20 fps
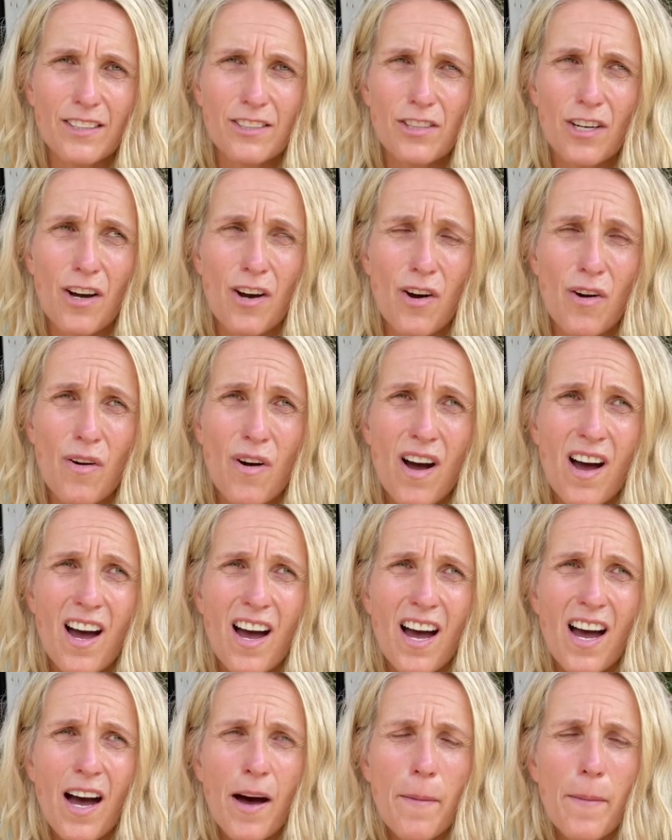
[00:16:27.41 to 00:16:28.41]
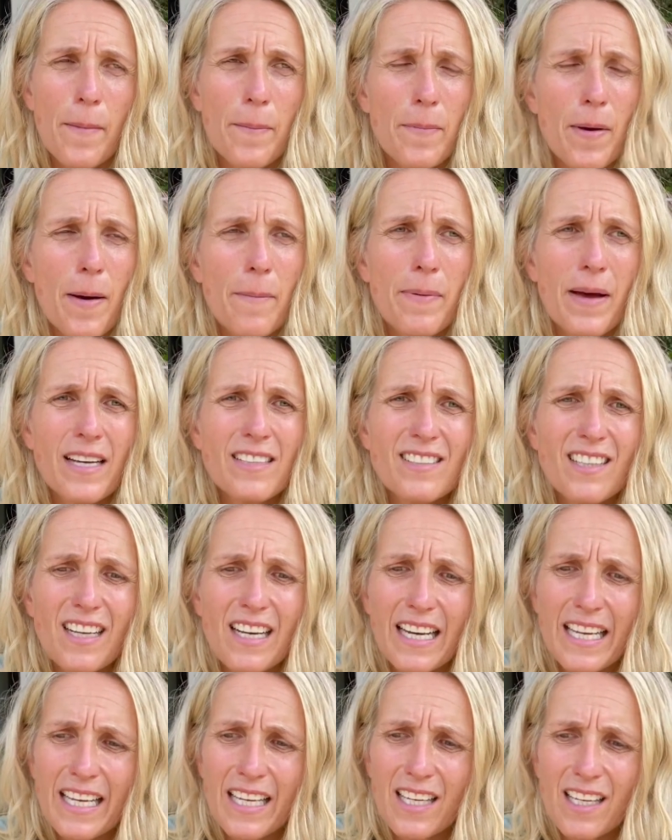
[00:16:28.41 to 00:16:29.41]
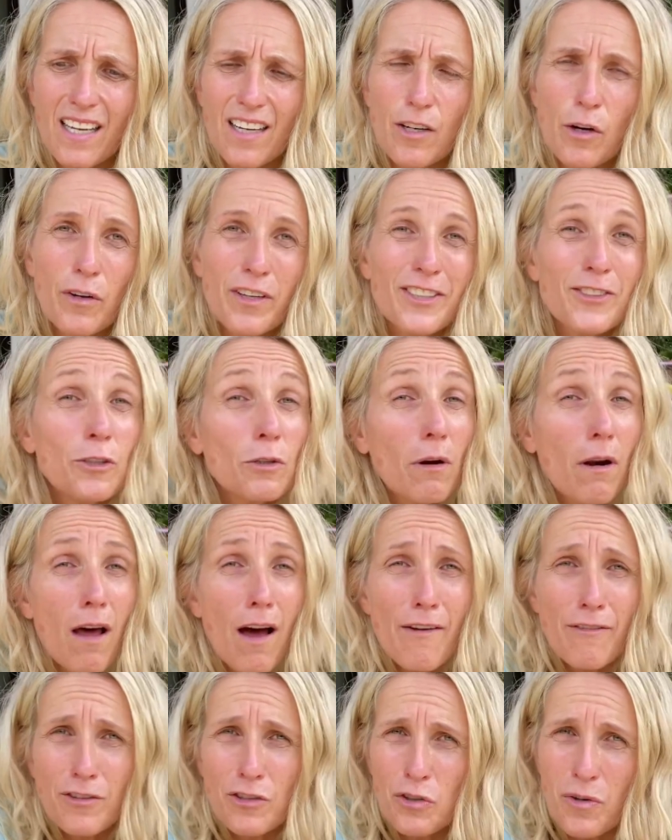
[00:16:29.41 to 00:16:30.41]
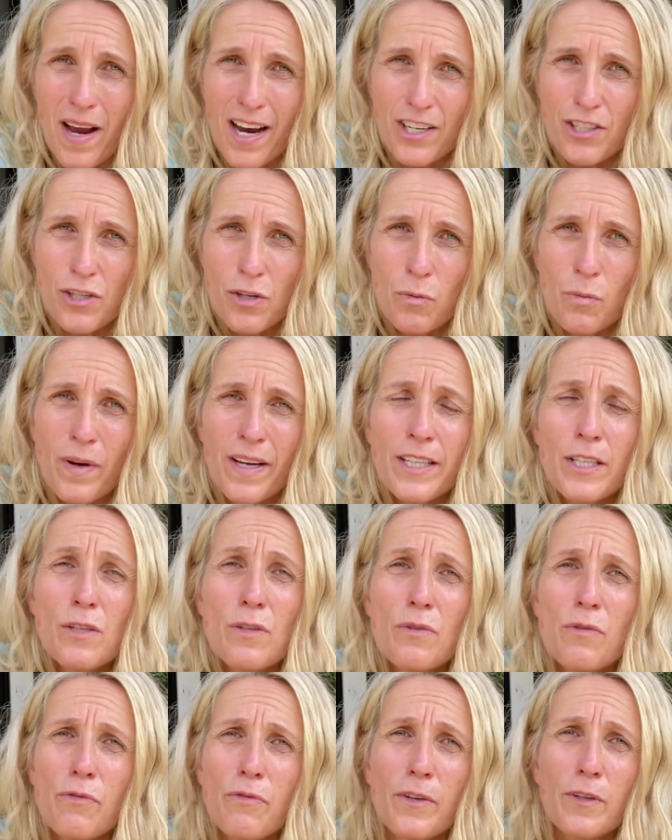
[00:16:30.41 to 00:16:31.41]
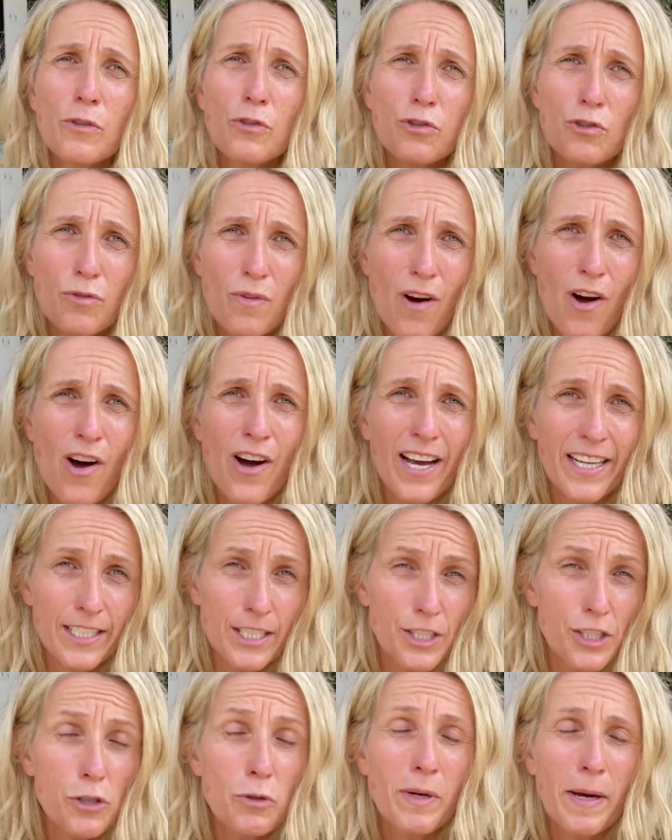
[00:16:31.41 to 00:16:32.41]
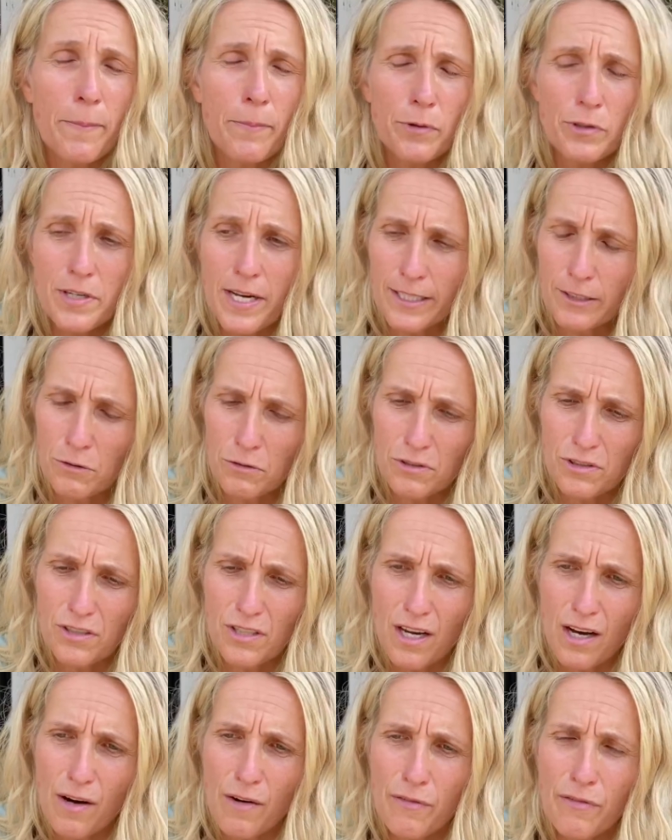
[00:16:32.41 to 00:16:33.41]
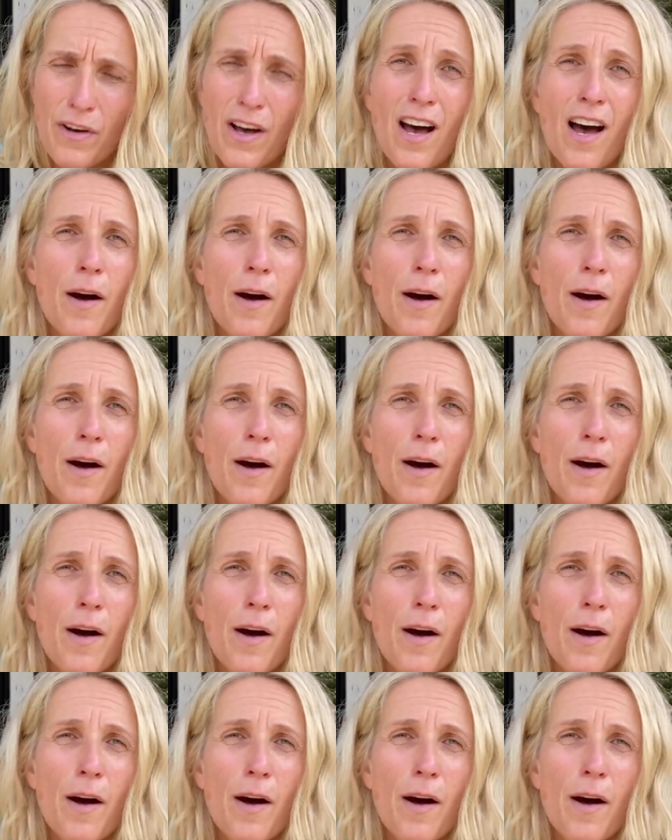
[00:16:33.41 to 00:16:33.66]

So basically, according to the law of attraction, when you feel strong and that you can protect yourself,